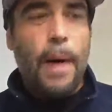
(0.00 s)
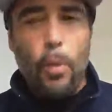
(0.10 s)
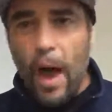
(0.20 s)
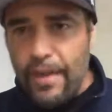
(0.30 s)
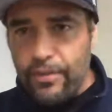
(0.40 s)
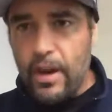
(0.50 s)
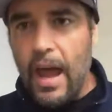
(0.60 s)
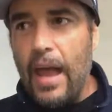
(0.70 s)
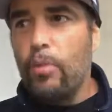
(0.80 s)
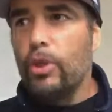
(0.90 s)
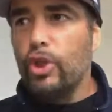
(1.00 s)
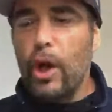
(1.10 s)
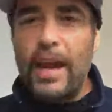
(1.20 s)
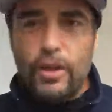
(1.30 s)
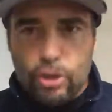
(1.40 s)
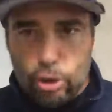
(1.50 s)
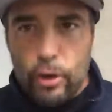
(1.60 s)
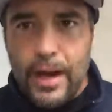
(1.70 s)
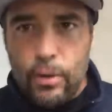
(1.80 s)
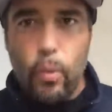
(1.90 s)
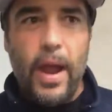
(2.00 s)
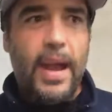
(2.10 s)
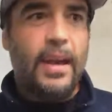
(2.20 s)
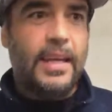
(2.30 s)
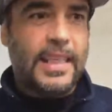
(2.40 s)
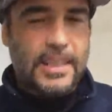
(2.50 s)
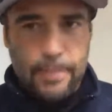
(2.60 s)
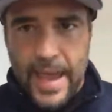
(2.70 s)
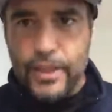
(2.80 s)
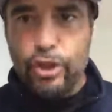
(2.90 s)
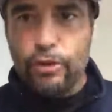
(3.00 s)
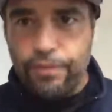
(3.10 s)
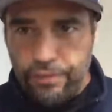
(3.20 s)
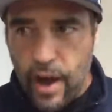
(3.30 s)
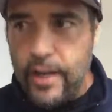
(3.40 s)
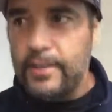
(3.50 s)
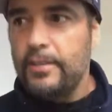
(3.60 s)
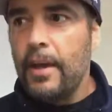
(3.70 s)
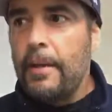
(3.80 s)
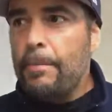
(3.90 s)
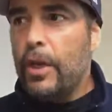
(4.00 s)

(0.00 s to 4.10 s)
My wife and I were trying to create a way to get some extra funds,